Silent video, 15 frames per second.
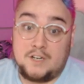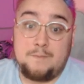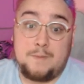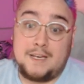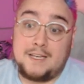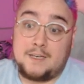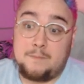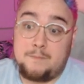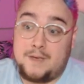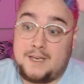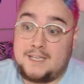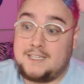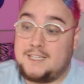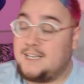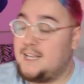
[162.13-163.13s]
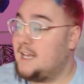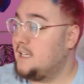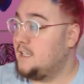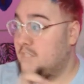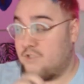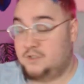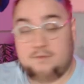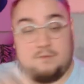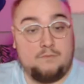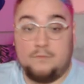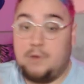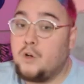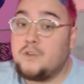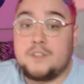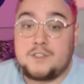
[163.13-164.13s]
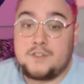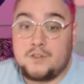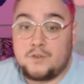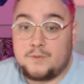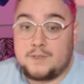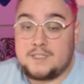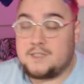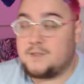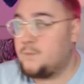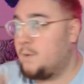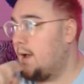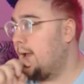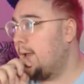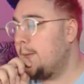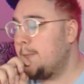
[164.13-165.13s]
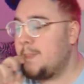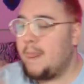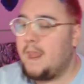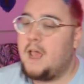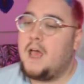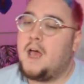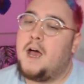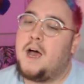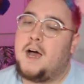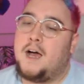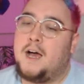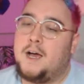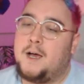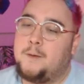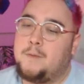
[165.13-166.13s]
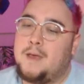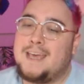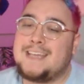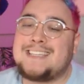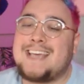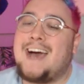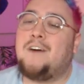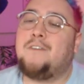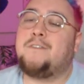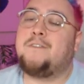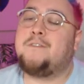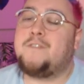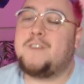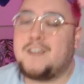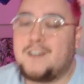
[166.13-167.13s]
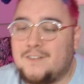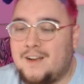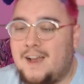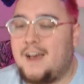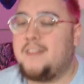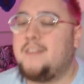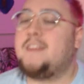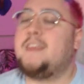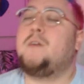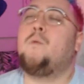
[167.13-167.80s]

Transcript: have been a companion, and there's a multitude of reasons why. It's Alfira, the